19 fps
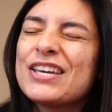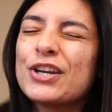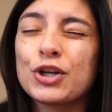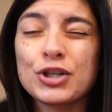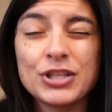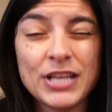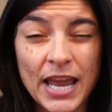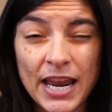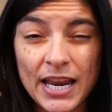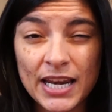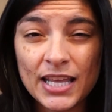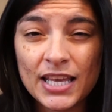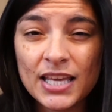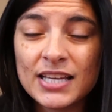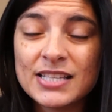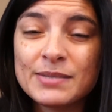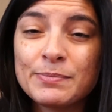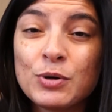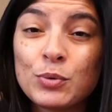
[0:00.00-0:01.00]

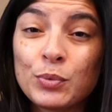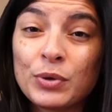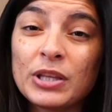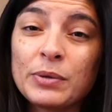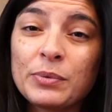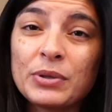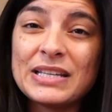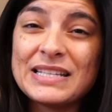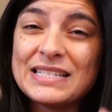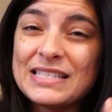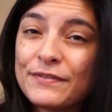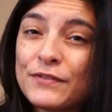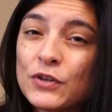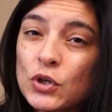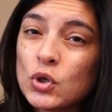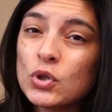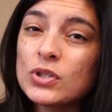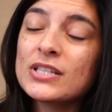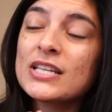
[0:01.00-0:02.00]
entertaining has been really, really
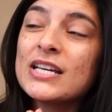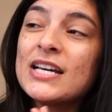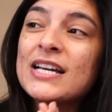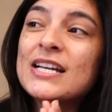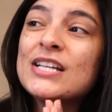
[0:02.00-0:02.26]
difficult.